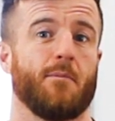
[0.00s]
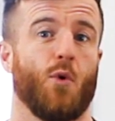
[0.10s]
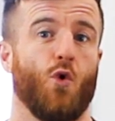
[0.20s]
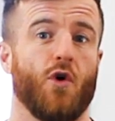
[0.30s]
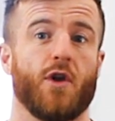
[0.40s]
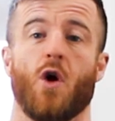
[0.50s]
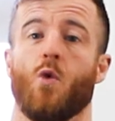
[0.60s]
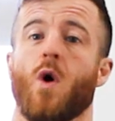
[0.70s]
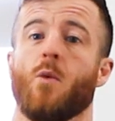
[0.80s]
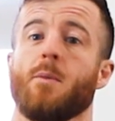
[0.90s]
important
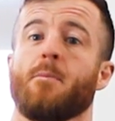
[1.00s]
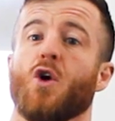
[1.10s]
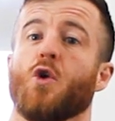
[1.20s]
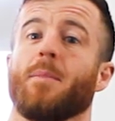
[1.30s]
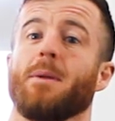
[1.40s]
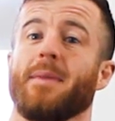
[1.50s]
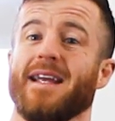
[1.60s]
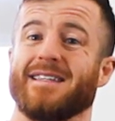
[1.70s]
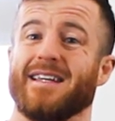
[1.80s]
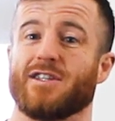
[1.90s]
and where we might not be
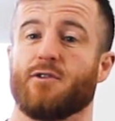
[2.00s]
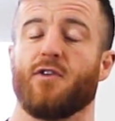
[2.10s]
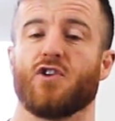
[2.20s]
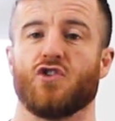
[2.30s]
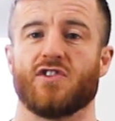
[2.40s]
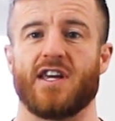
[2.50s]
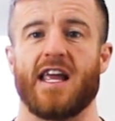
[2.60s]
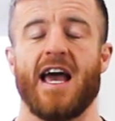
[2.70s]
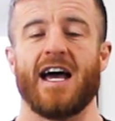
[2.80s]
meeting sufficiency,